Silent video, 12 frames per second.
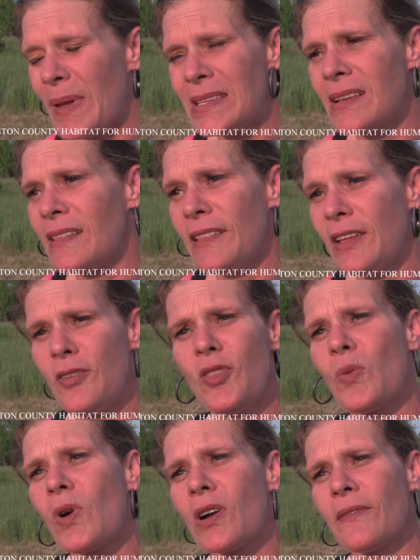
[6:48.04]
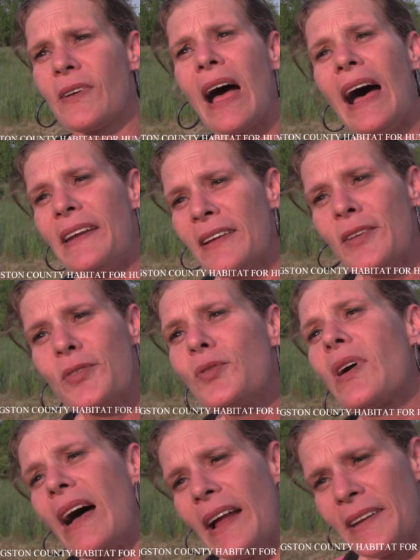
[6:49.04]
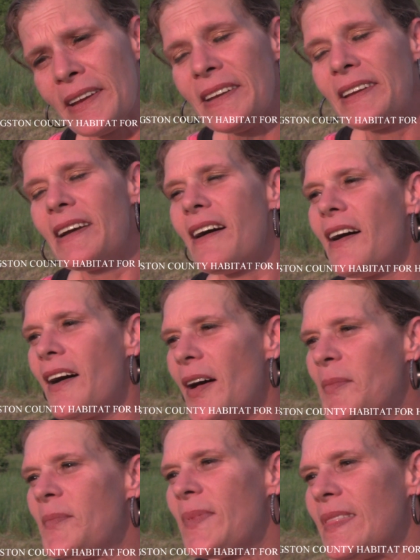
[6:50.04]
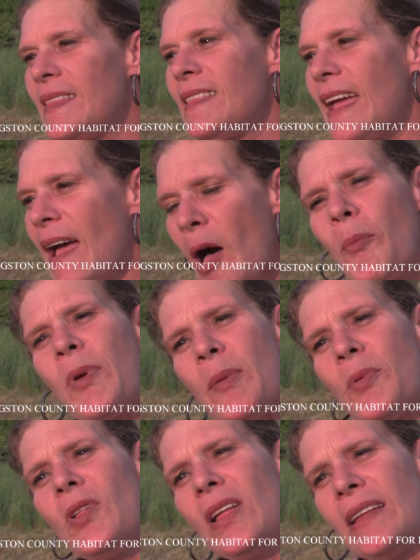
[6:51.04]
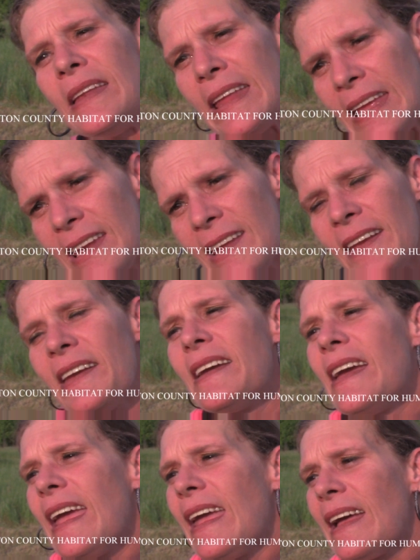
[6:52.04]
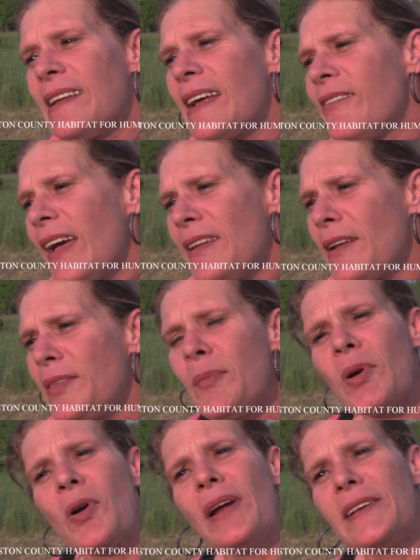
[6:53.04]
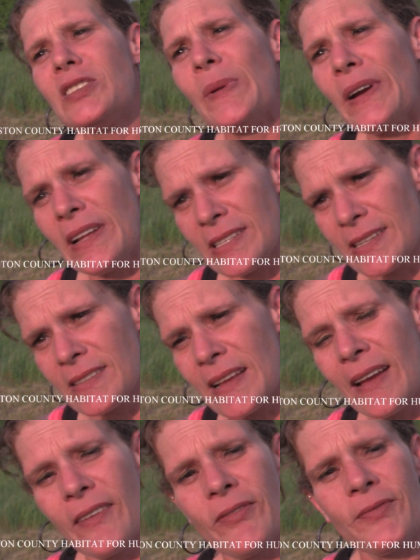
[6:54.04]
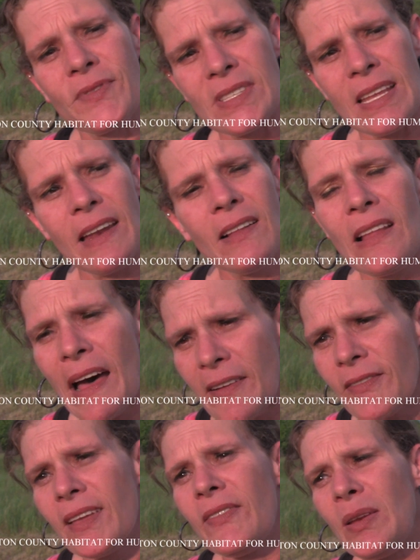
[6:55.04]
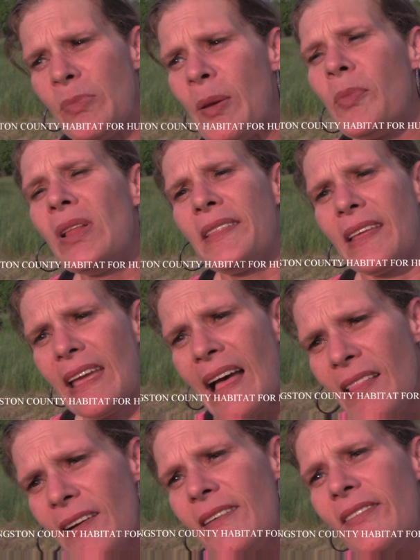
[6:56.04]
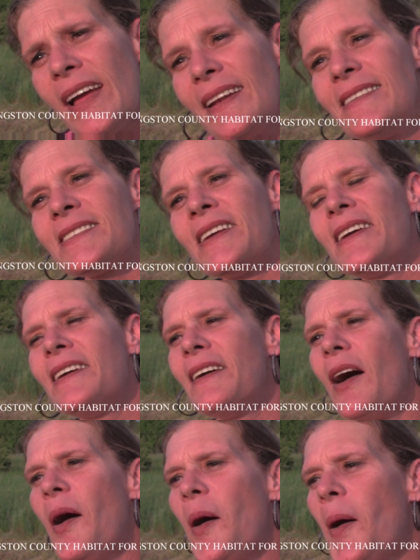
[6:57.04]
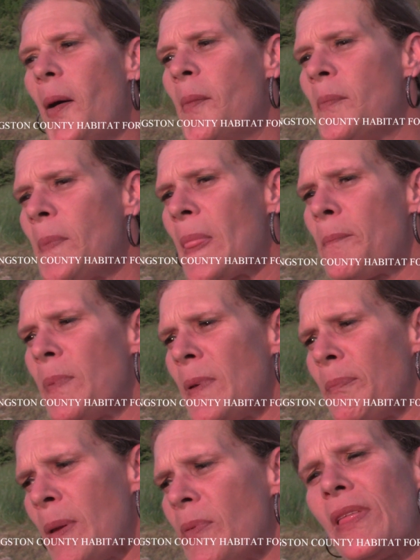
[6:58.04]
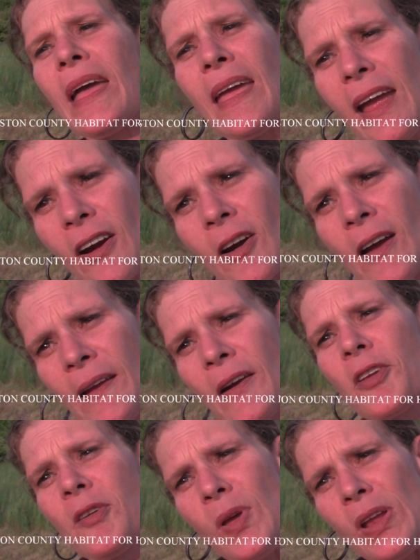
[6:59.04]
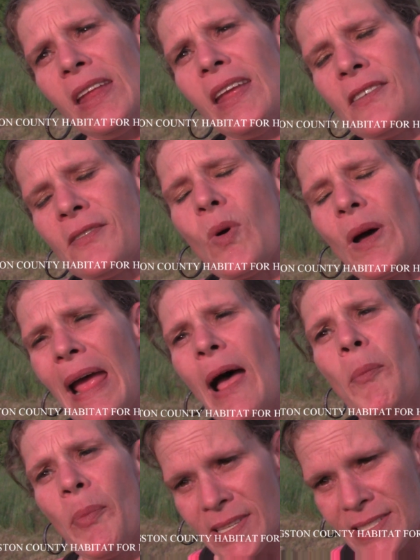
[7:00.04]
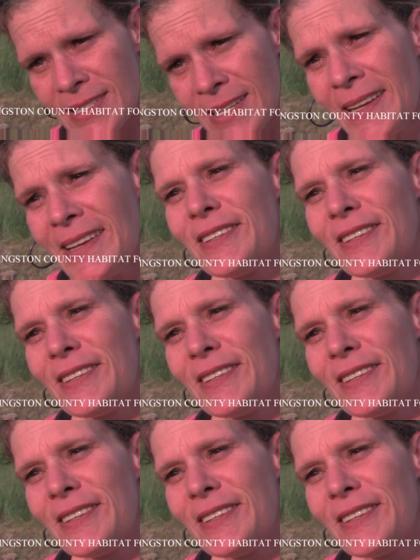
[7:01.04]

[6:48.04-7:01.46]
basically they do the work of God, through God. Um, they help people in need and I've had nothing but great experiences. I've seen a lot of giving people at the gala event, um, people that care in our community and want to help us.